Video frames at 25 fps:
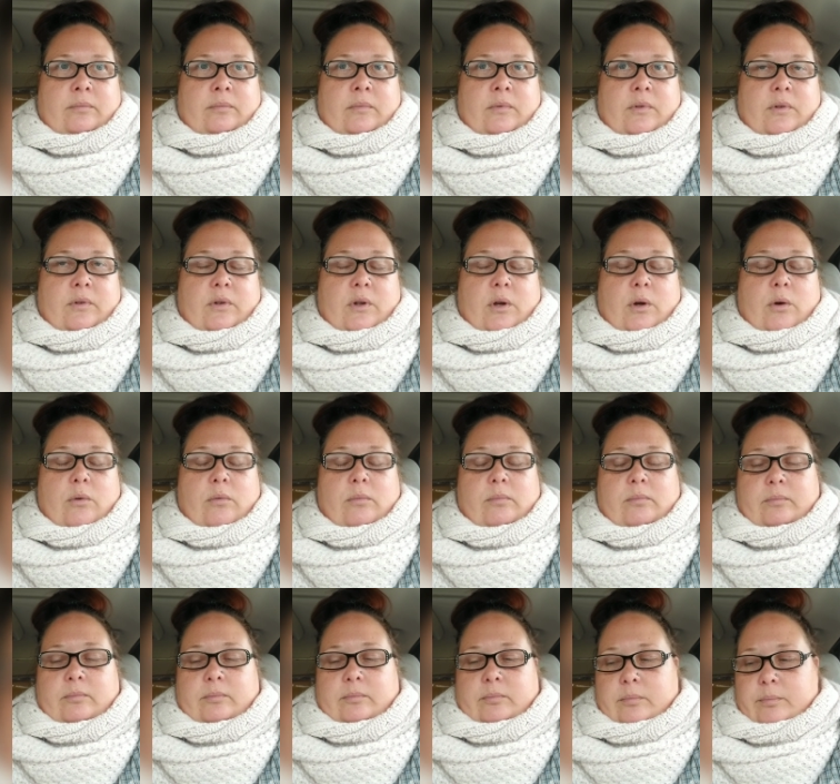So,
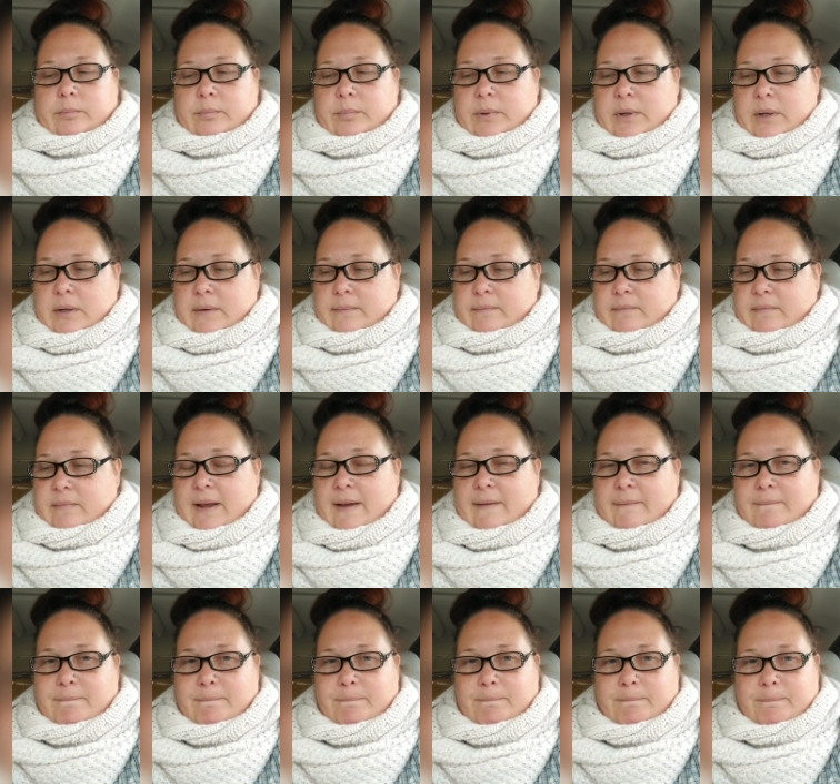but yeah,
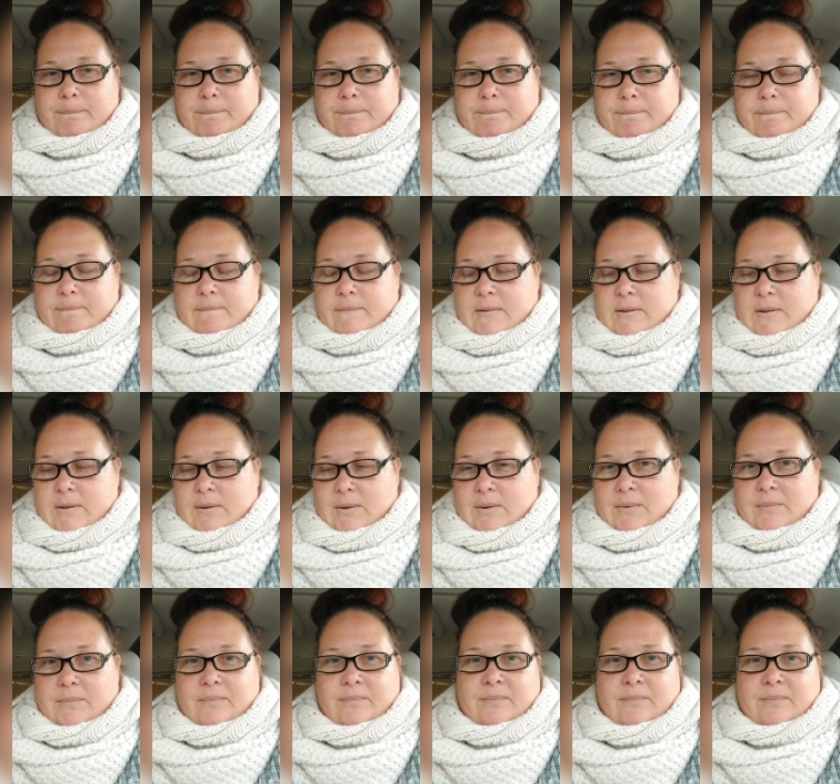so